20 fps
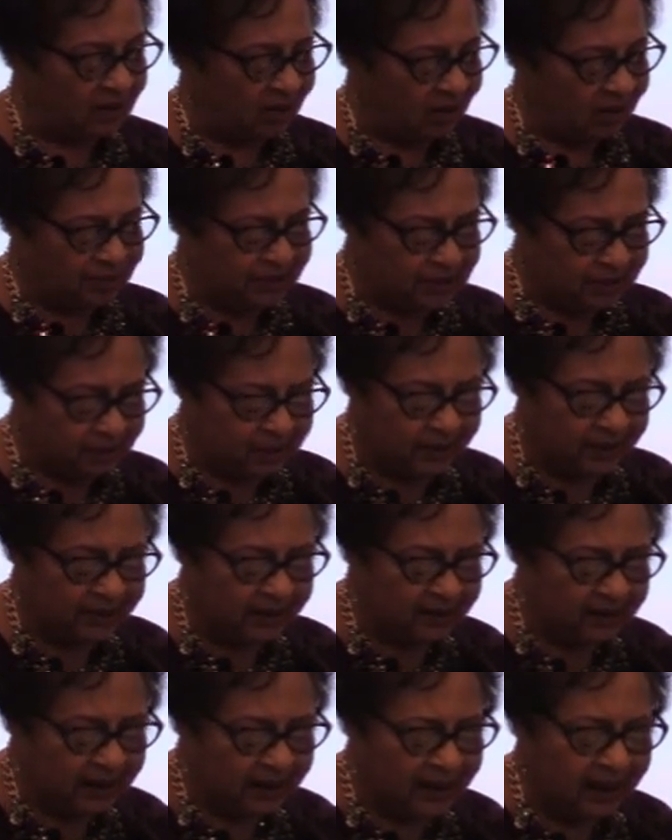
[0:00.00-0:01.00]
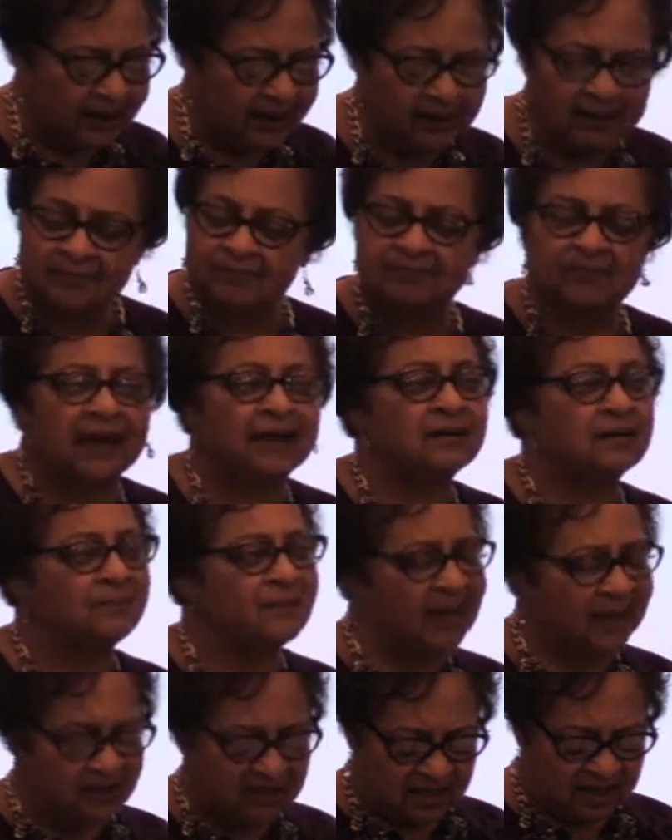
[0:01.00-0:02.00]
are doing an
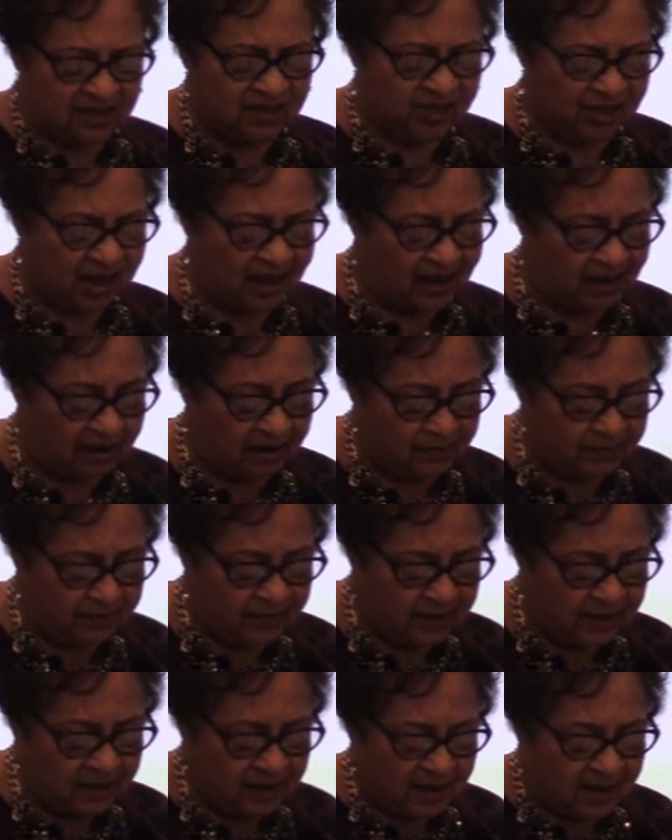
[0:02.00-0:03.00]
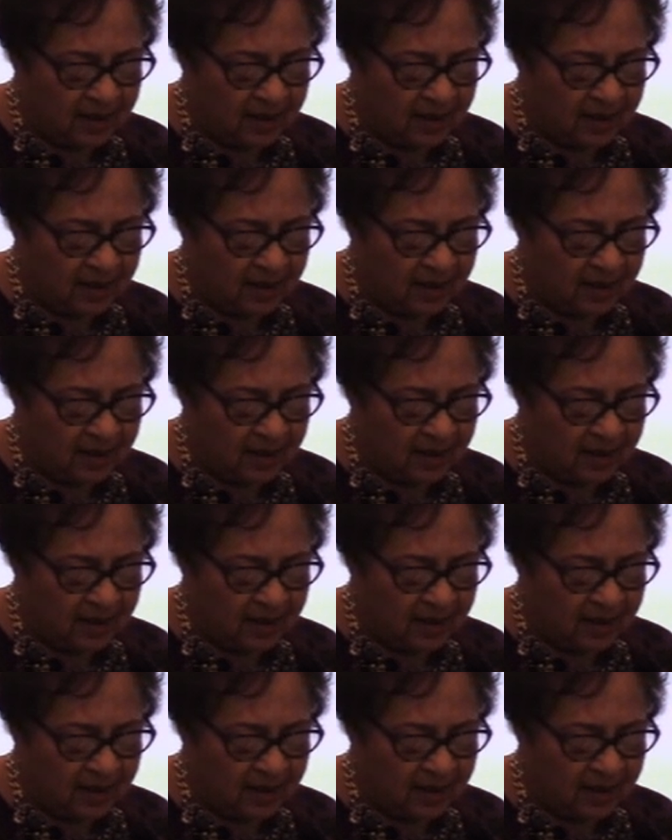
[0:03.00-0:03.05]
amazing job.